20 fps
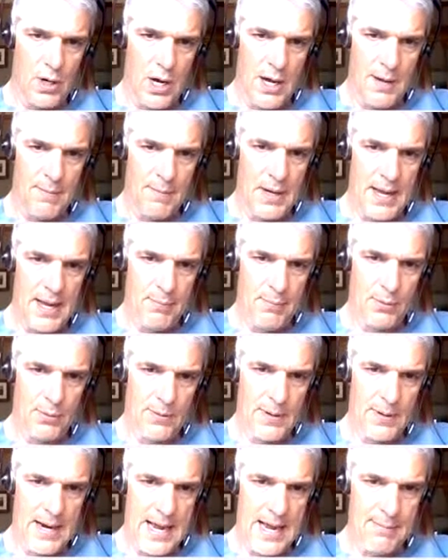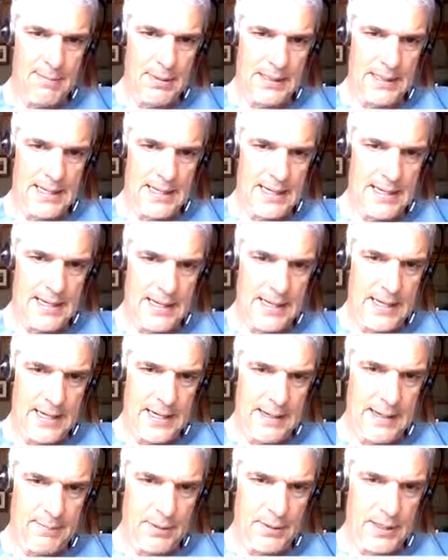my parabola.
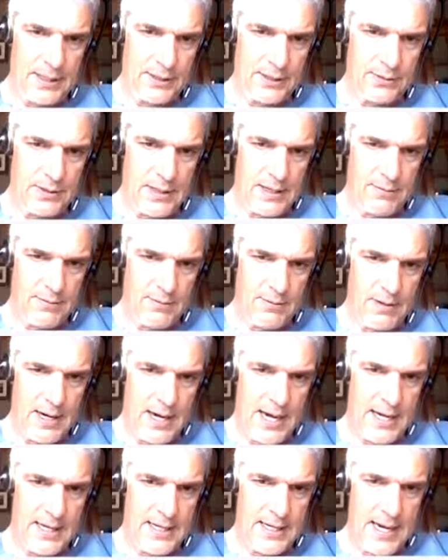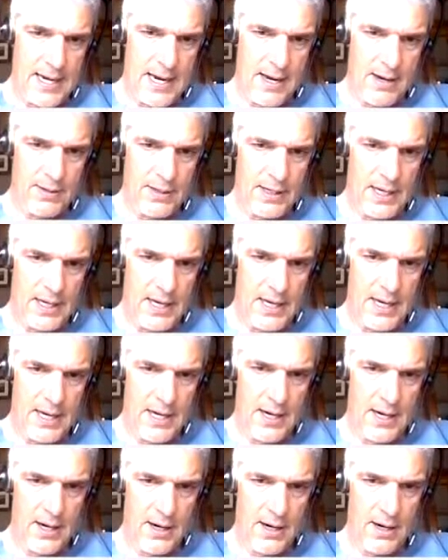And I'm going to draw it right down to
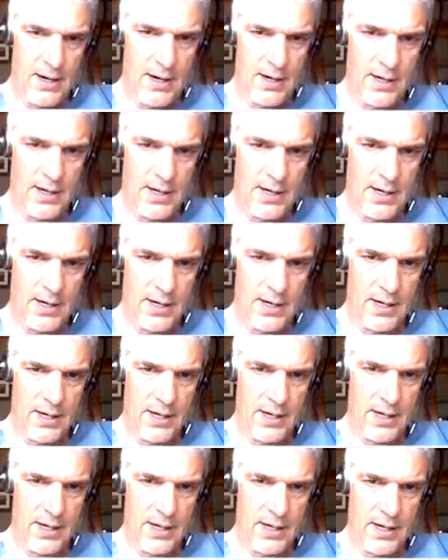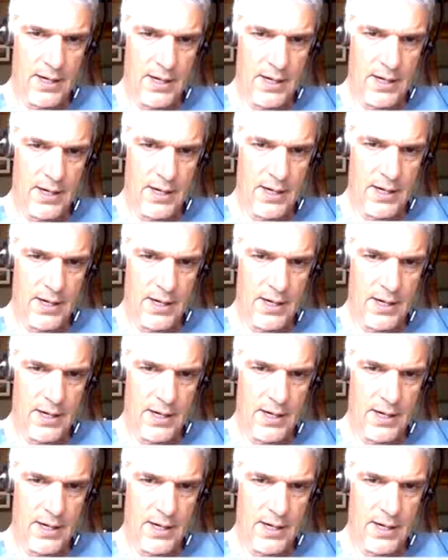here, come back up,